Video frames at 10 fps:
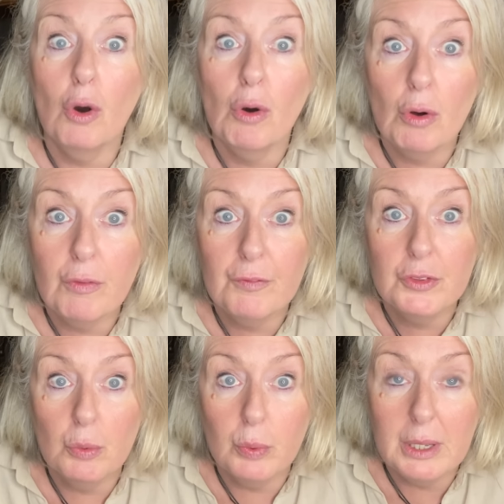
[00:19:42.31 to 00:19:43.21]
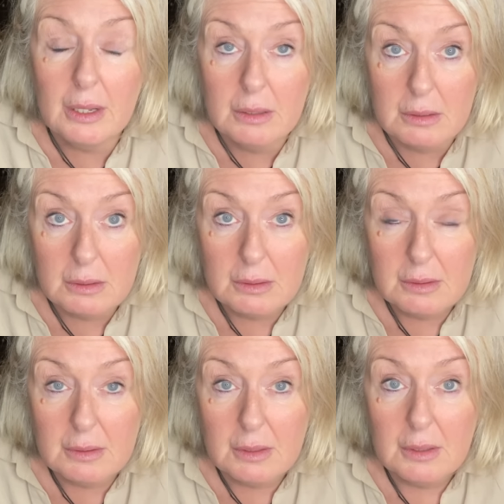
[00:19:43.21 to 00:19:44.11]
off the wheel,
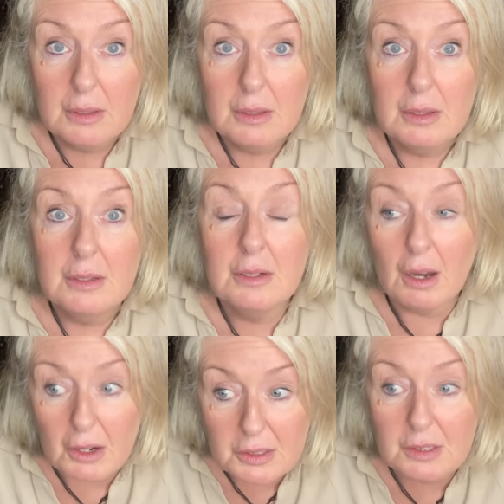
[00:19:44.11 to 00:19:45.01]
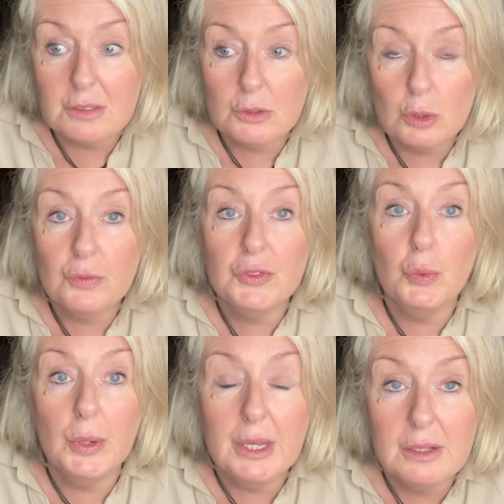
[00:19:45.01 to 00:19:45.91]
knocks us off the
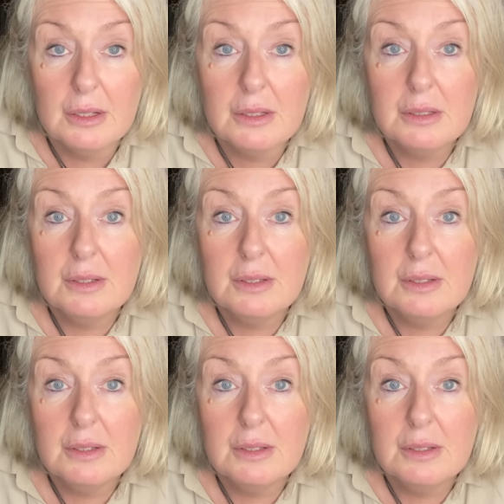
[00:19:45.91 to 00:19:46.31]
wheel.